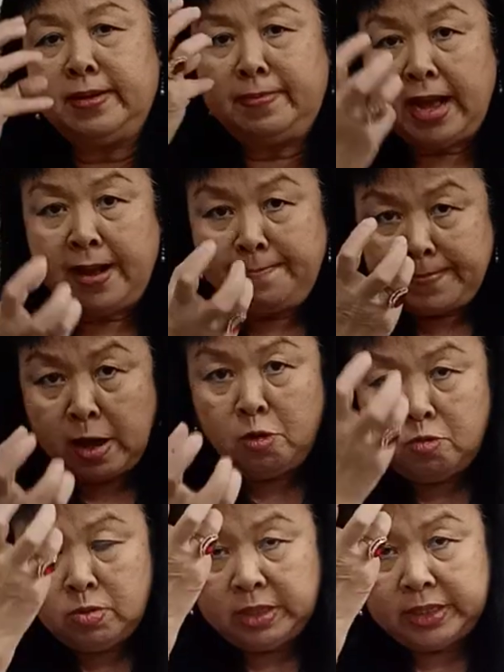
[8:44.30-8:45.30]
the
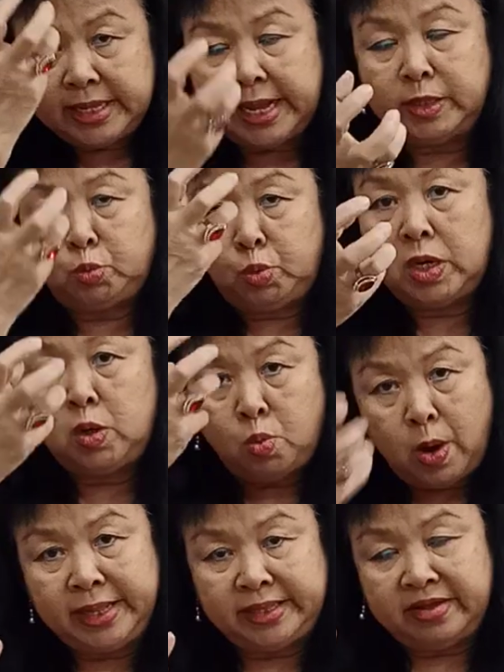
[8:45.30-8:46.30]
amount that we
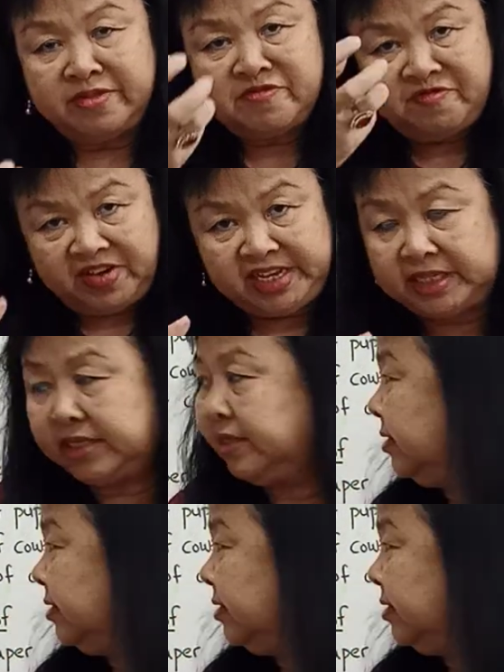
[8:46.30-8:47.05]
want, fixed,